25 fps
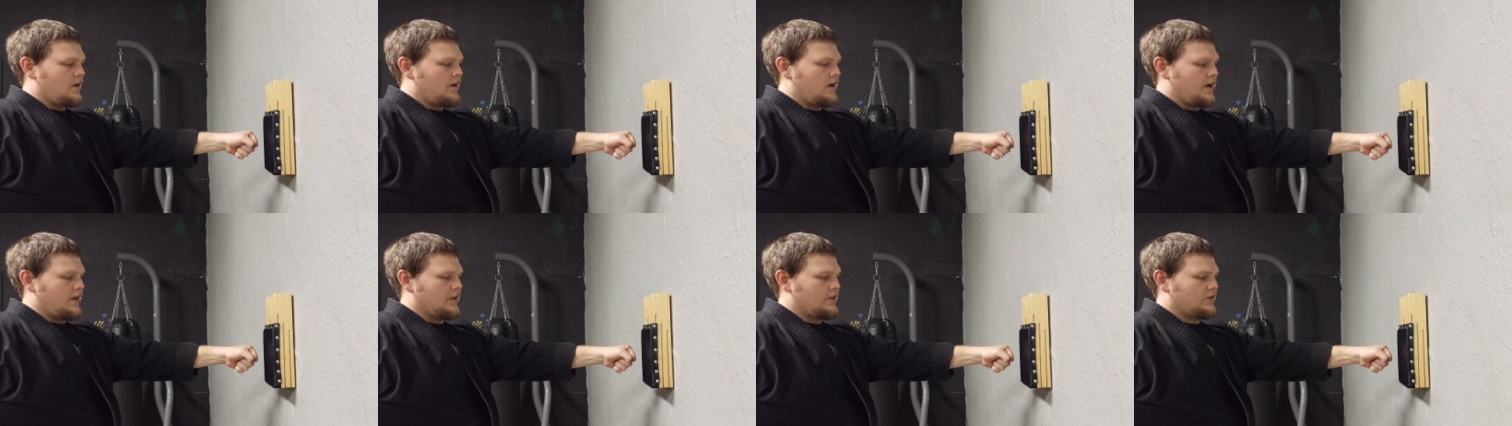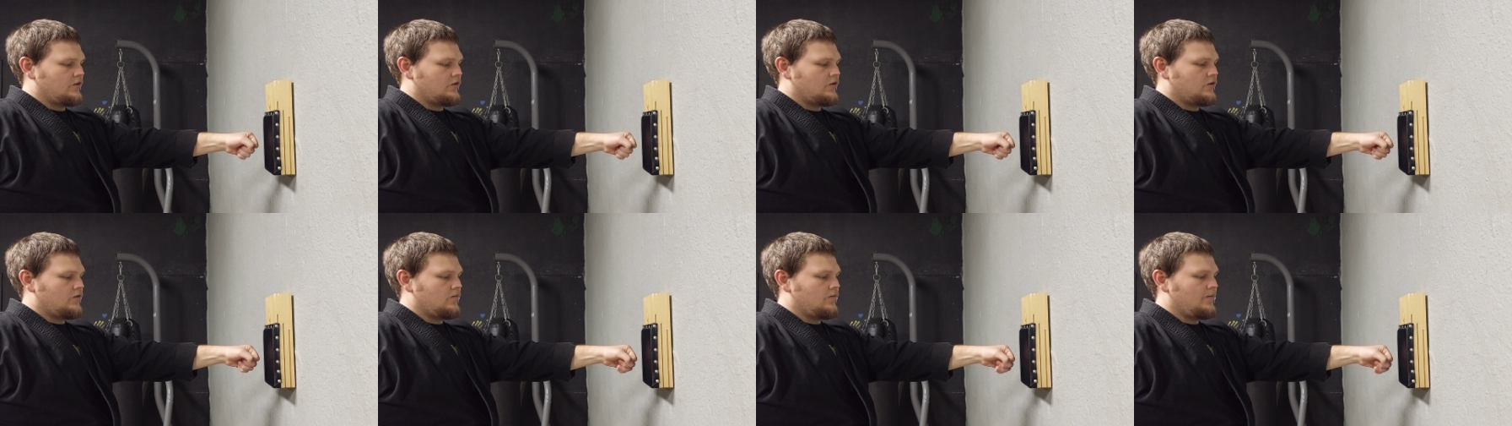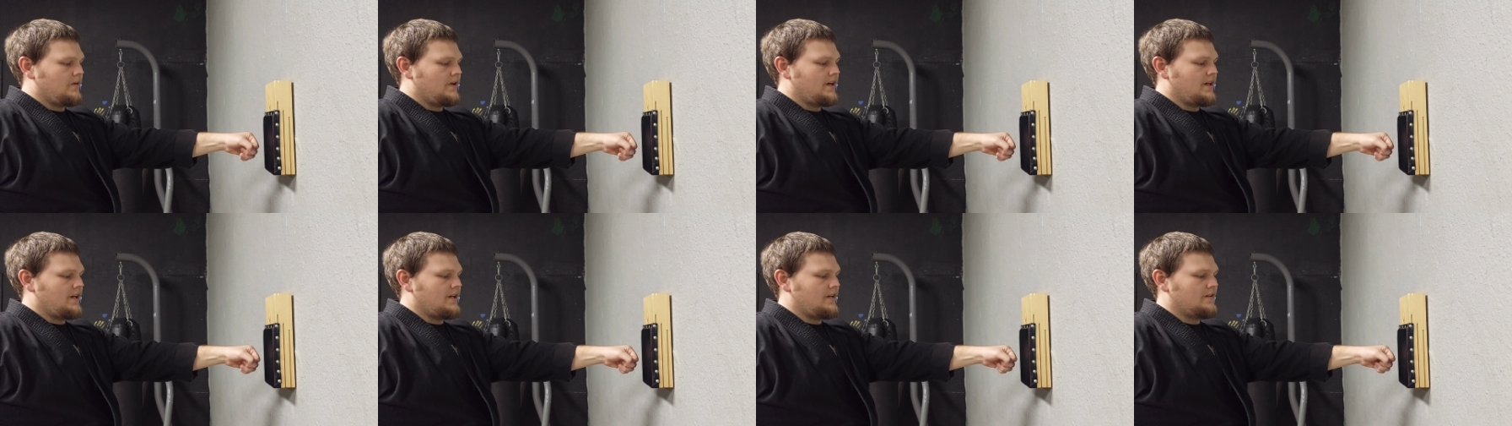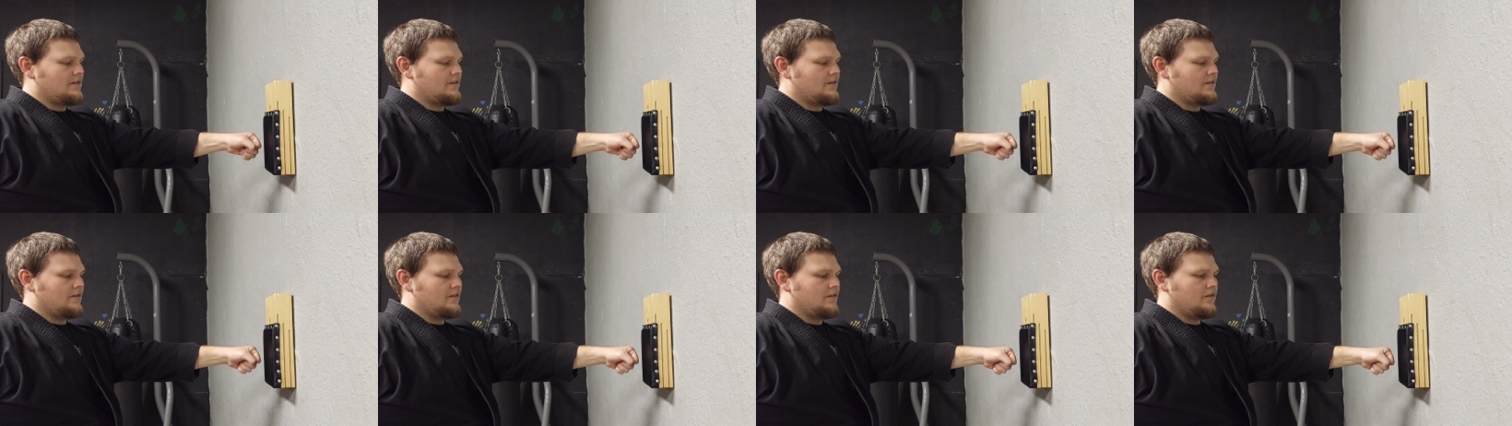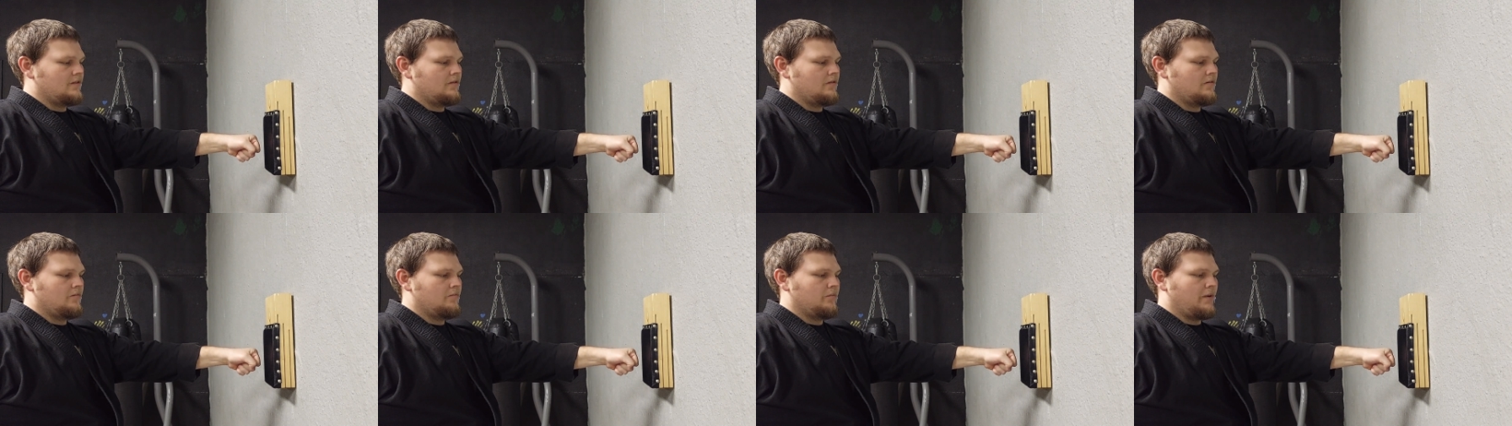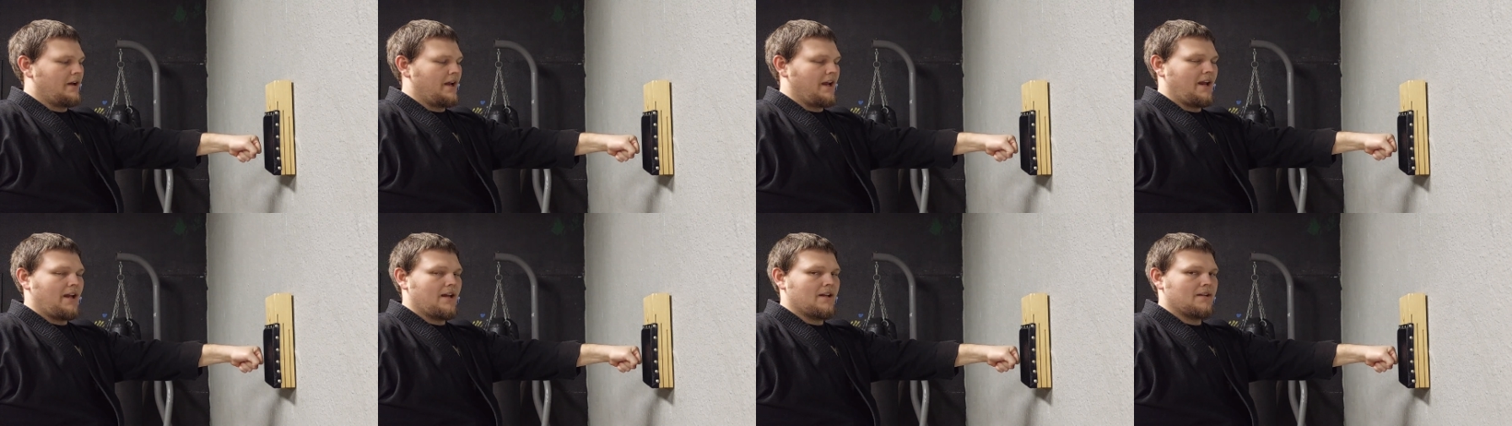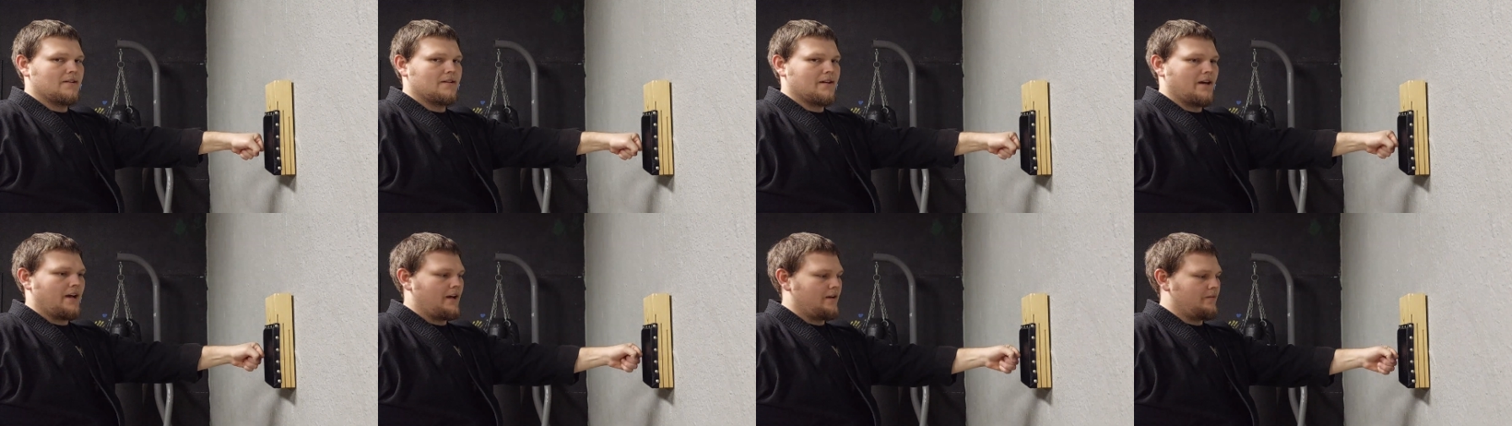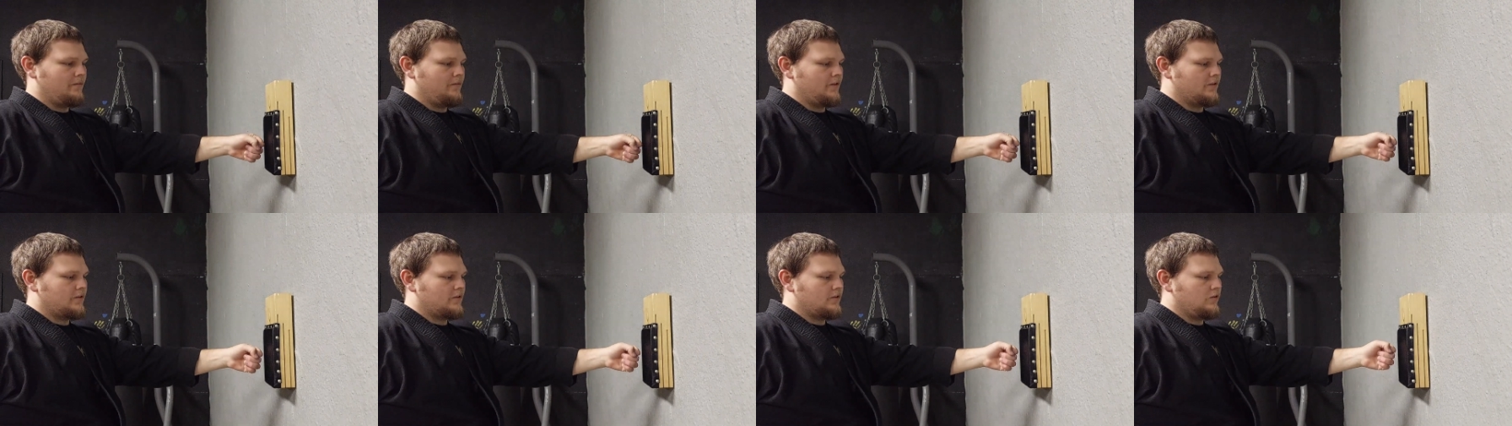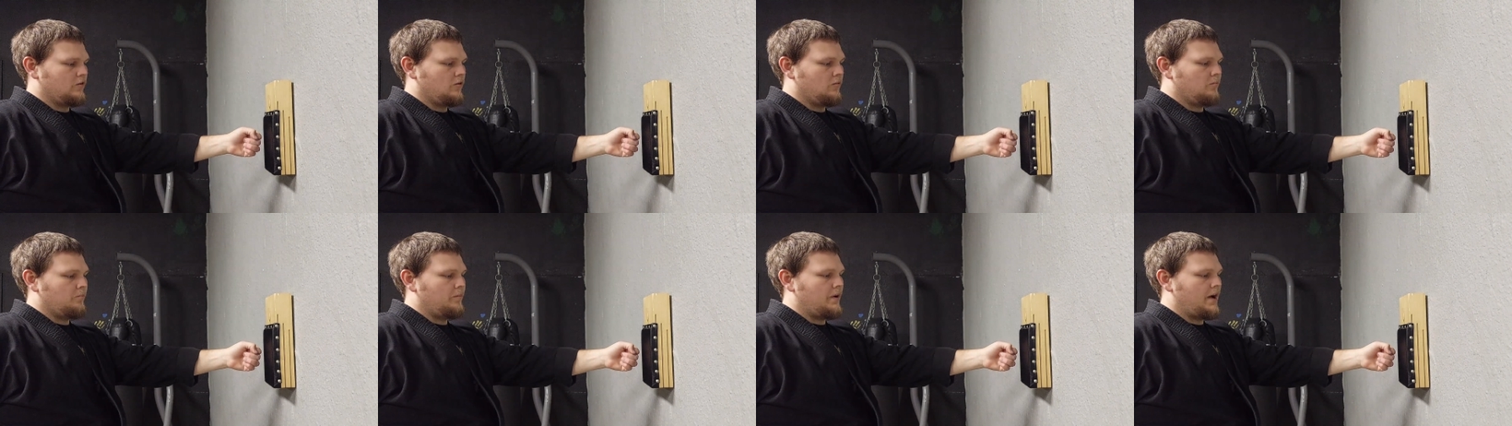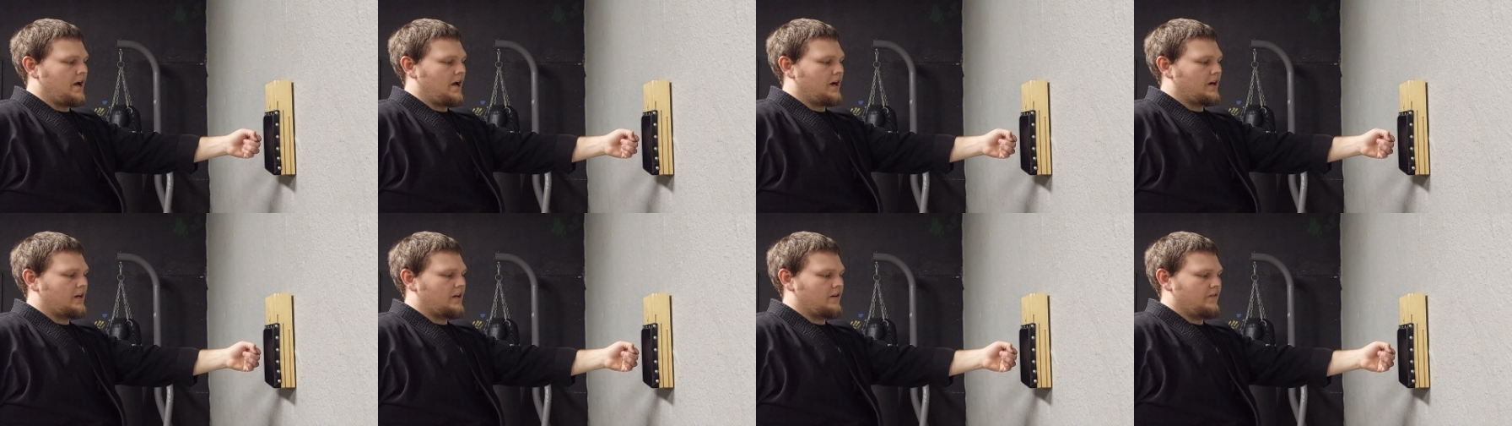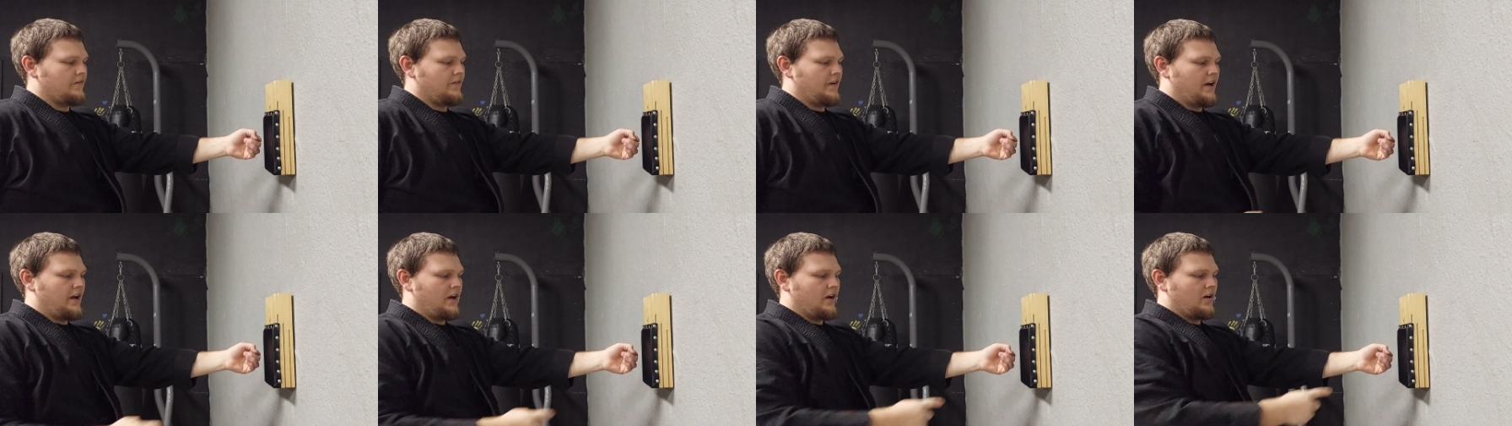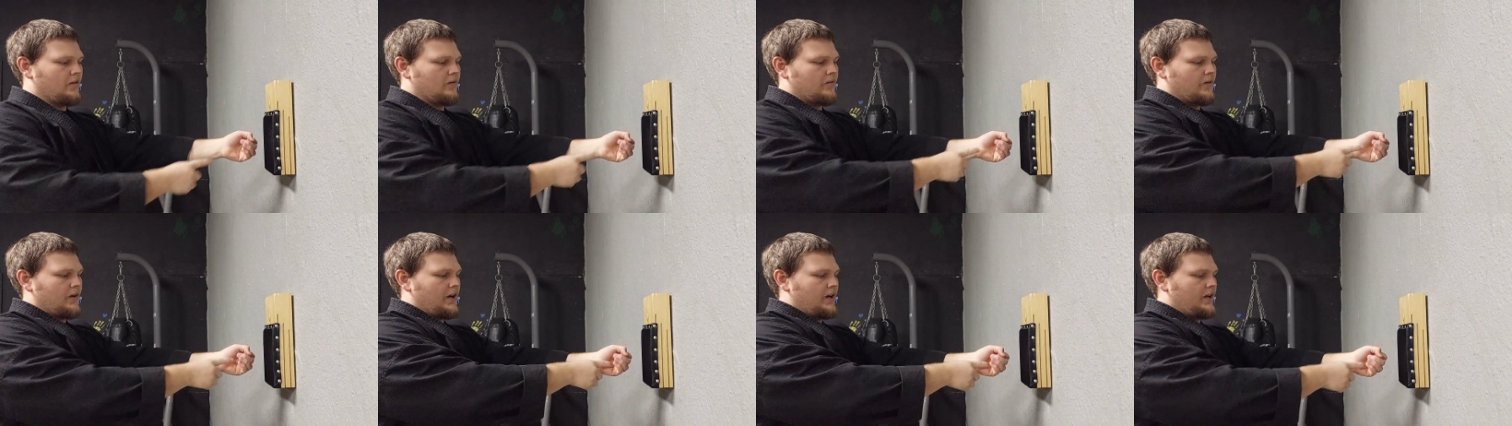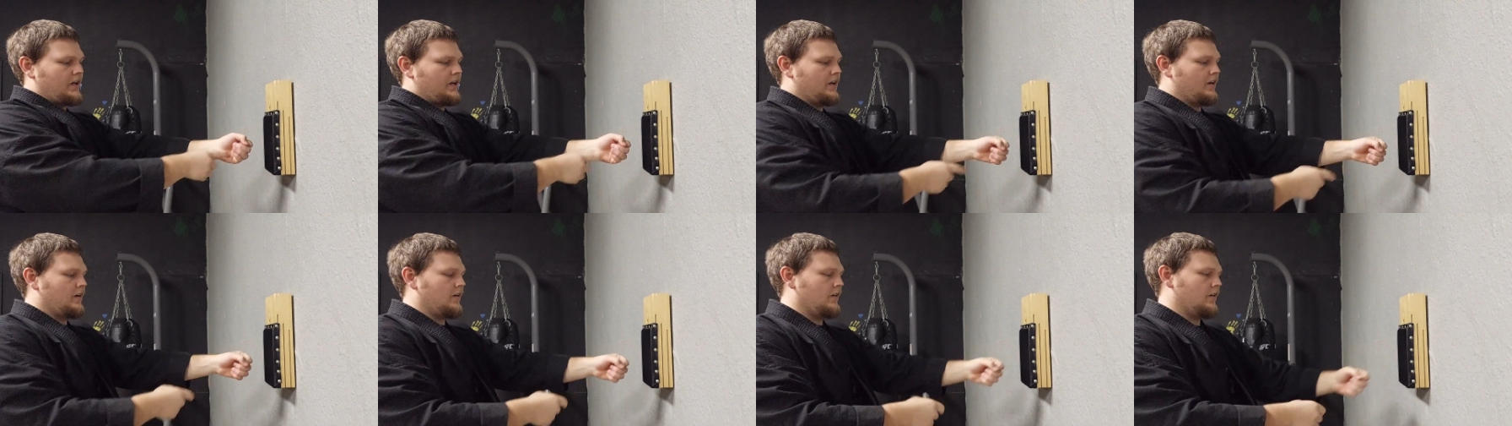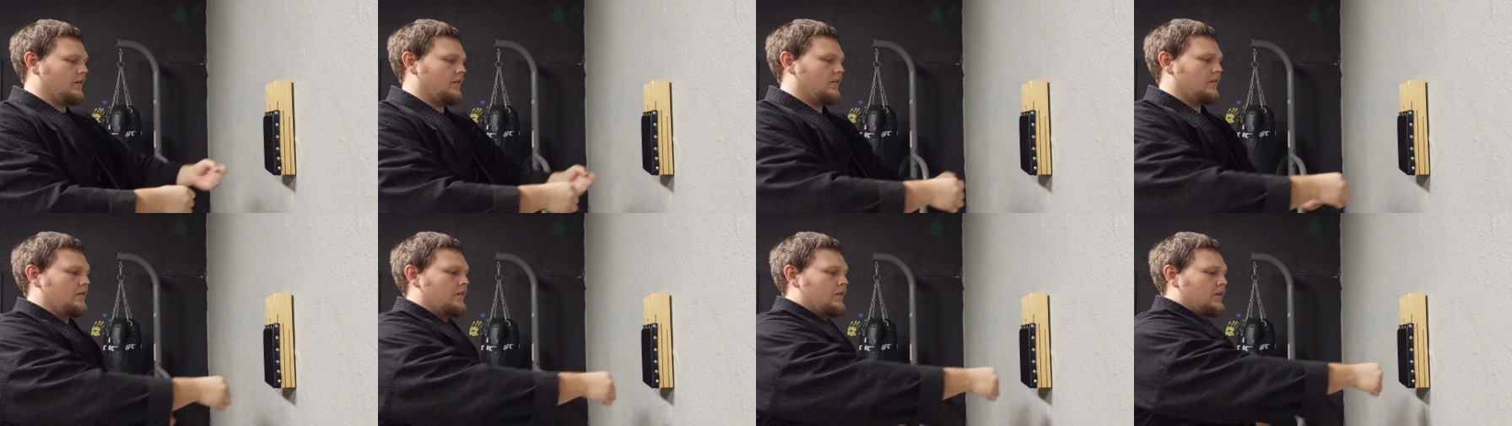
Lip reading: I squeeze my hand tight, and there's a little pocket of air right here.